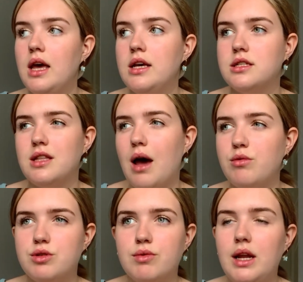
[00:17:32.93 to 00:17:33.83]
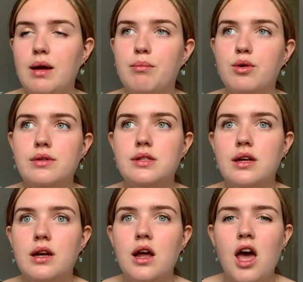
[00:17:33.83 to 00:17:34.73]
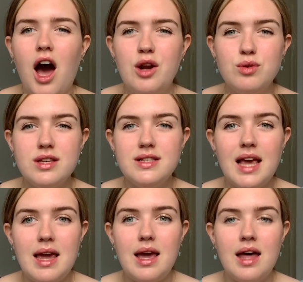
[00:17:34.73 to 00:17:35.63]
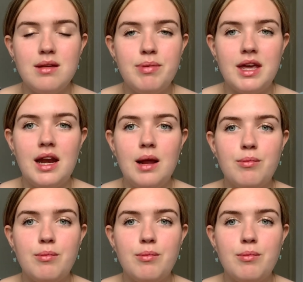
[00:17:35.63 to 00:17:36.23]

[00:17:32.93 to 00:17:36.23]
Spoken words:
So that was really important. I'd also say at the beginning,